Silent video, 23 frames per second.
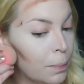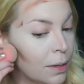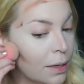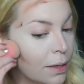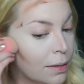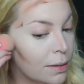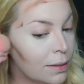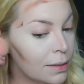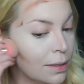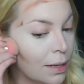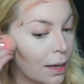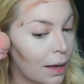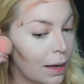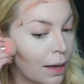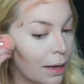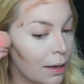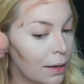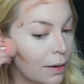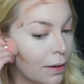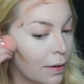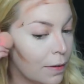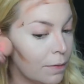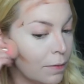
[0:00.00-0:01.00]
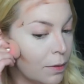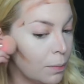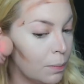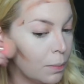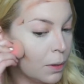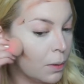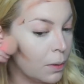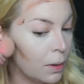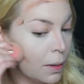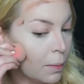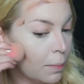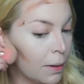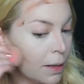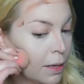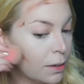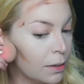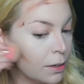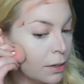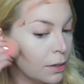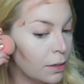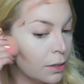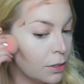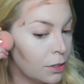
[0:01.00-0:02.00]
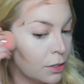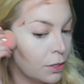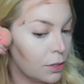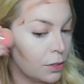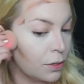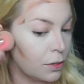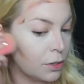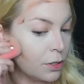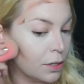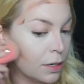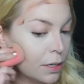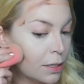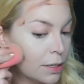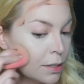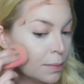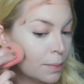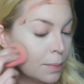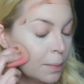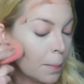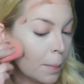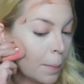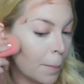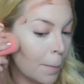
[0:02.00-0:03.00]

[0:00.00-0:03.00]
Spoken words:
big side of the Beauty Blender to just